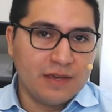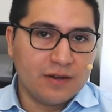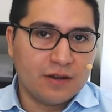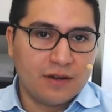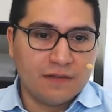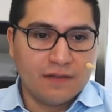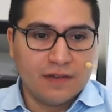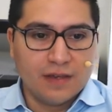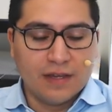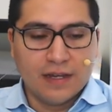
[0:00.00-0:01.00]
curve,
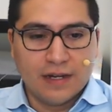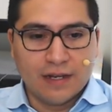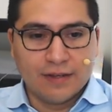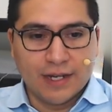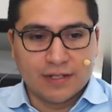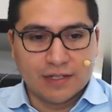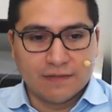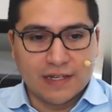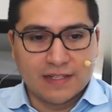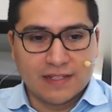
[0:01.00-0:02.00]
and now you got yourself
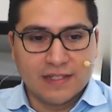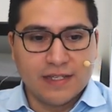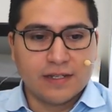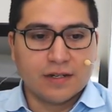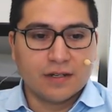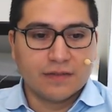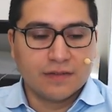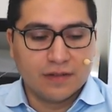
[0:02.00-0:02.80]
that C curve,